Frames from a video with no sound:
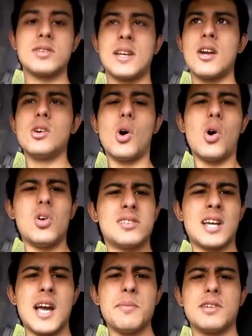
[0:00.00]
was carrying all
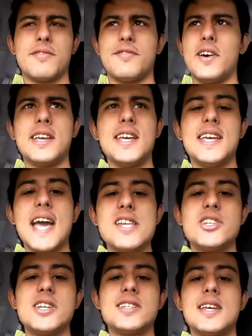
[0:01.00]
types of funky
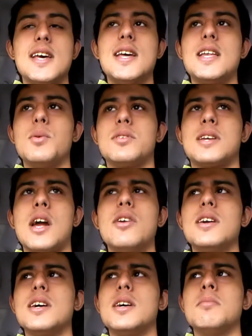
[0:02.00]
gadgets. He was
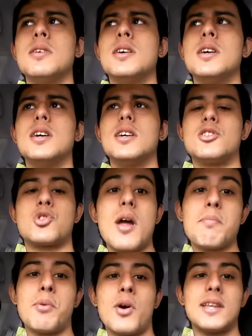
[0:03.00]
carrying a
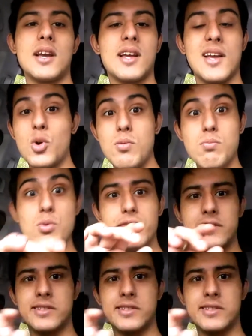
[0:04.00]
tripod that can go move